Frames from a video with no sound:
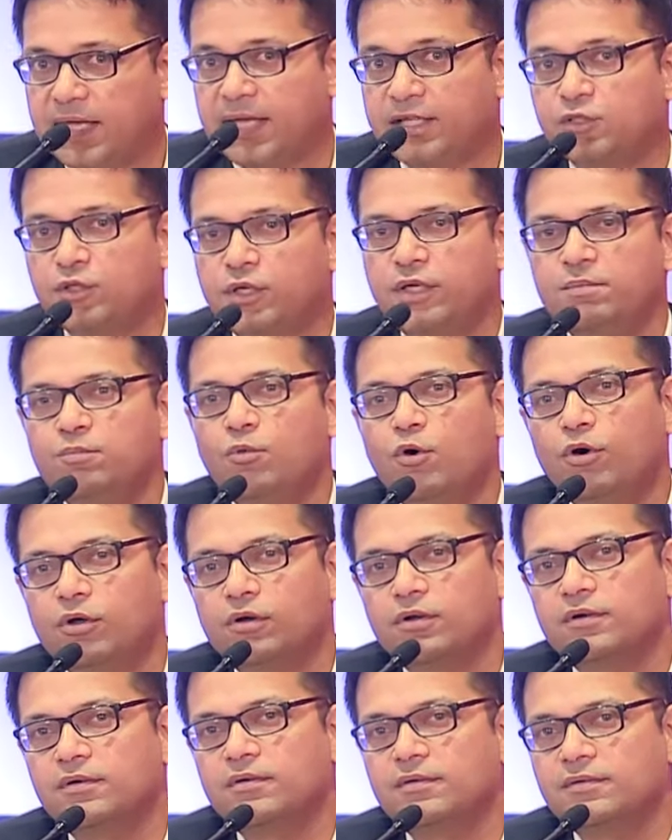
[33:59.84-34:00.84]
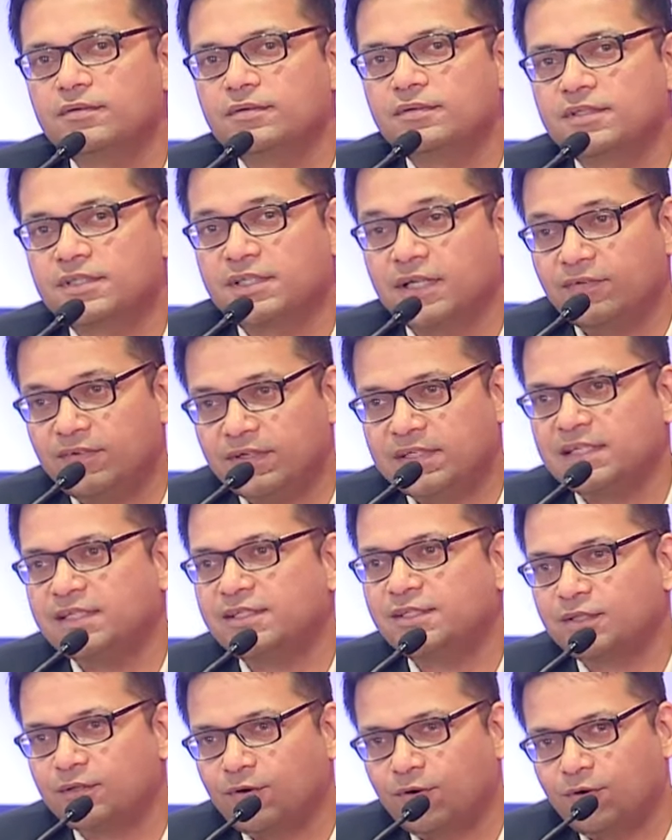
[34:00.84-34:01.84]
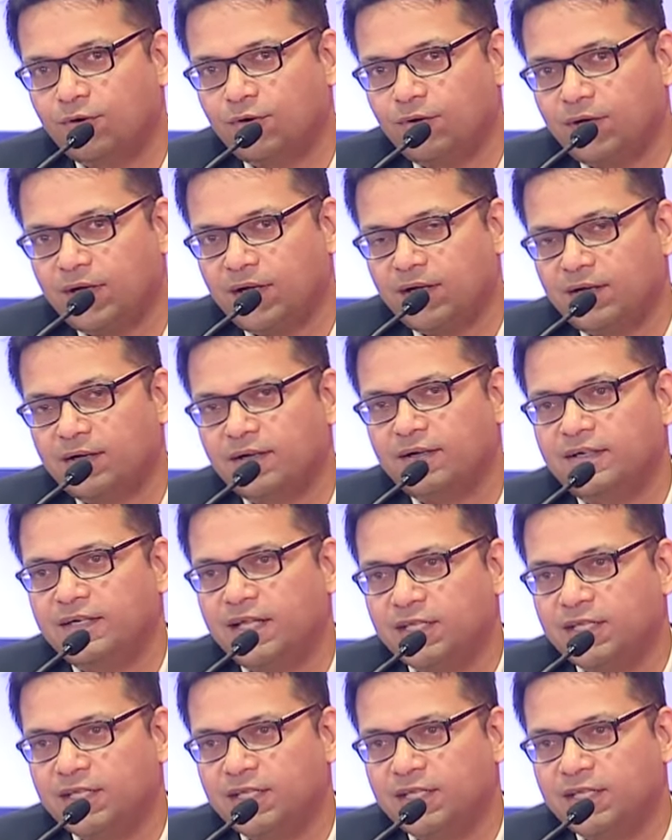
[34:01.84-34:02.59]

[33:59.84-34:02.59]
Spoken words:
actually more services and